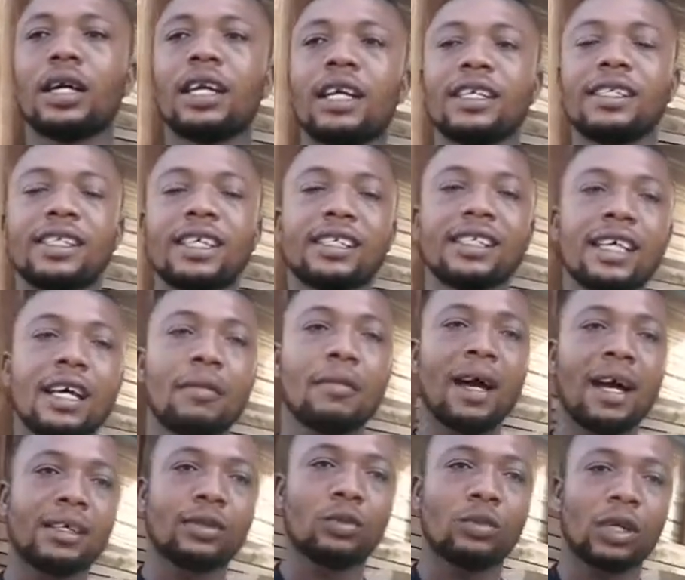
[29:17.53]
It's the same
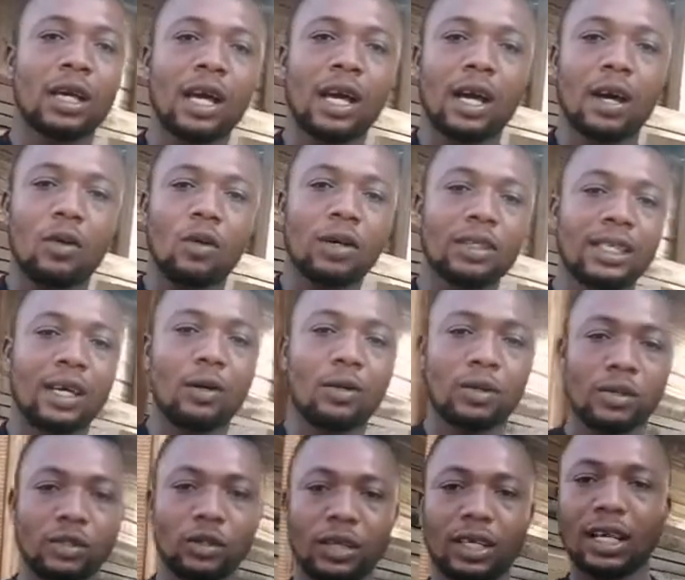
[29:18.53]
as what I
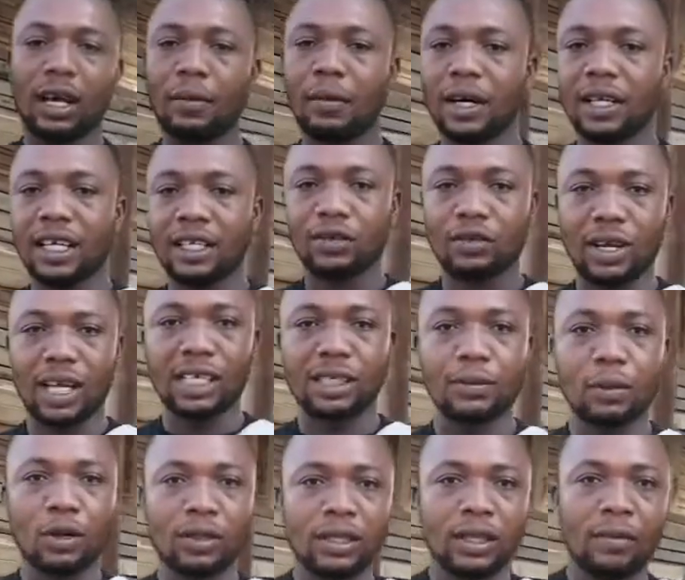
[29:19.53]
was talking about, the
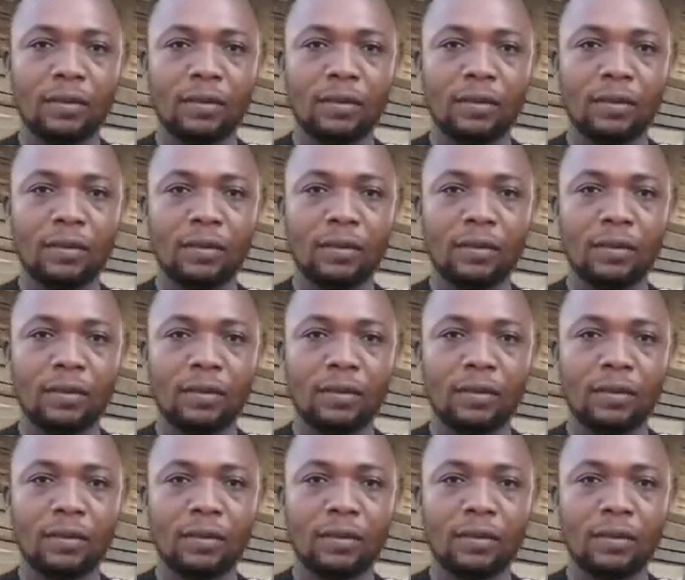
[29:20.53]
transport.